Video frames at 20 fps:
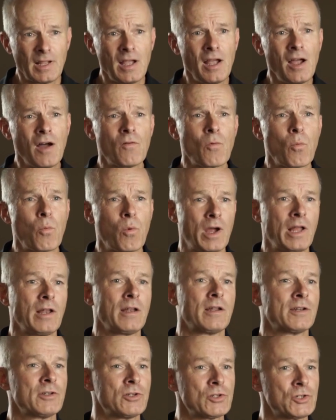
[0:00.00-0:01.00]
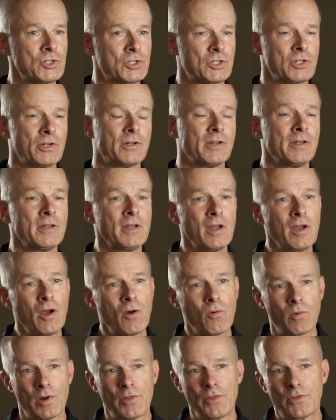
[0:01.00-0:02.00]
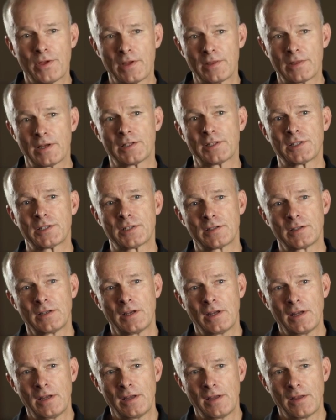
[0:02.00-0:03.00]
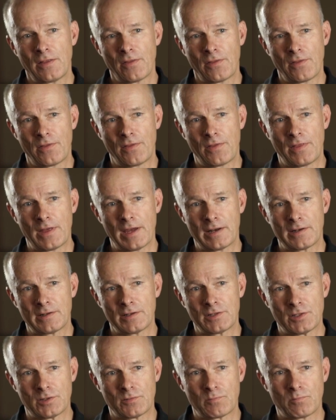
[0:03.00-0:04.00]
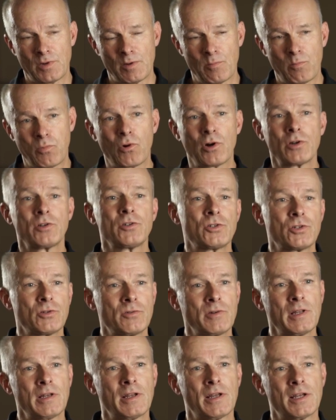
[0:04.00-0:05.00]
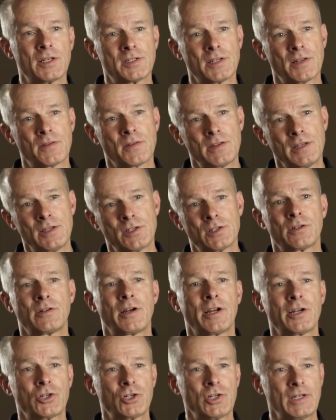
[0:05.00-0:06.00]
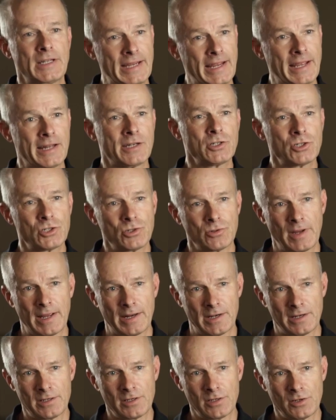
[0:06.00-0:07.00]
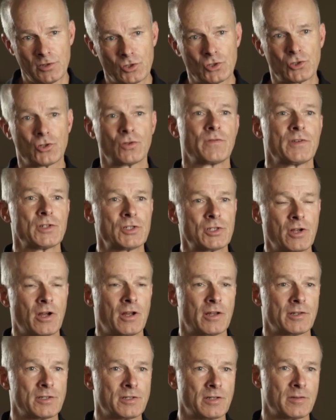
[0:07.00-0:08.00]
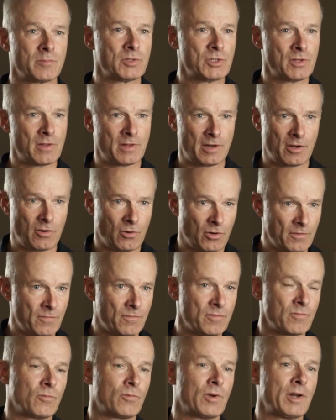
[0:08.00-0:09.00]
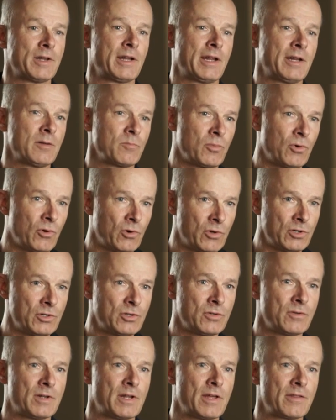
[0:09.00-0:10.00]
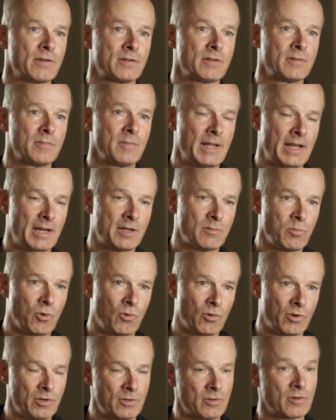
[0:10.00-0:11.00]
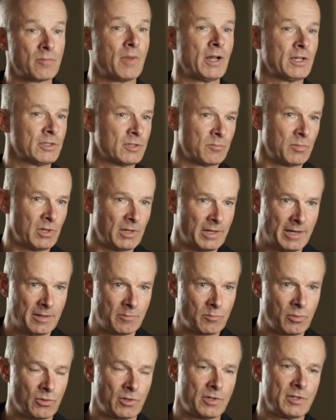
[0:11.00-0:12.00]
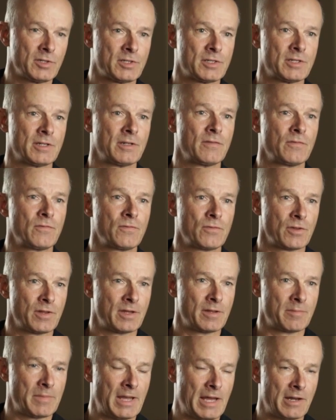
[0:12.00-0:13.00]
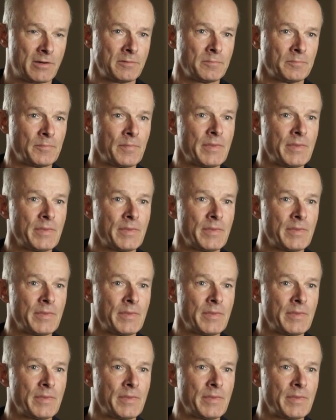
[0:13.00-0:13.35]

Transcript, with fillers: are uh, well understood. One thing that's that is important to realize that these are actually end-to-end service concepts. So they're going from one endpoint to another endpoint or multiple endpoints uh, for that matter.